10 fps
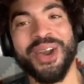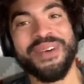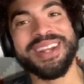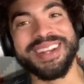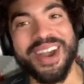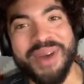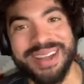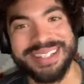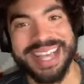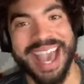When you come
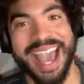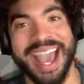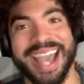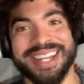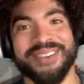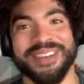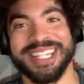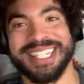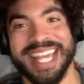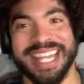outside, don't forget
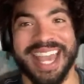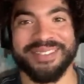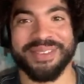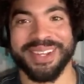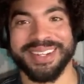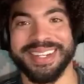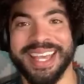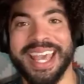to hit that like button.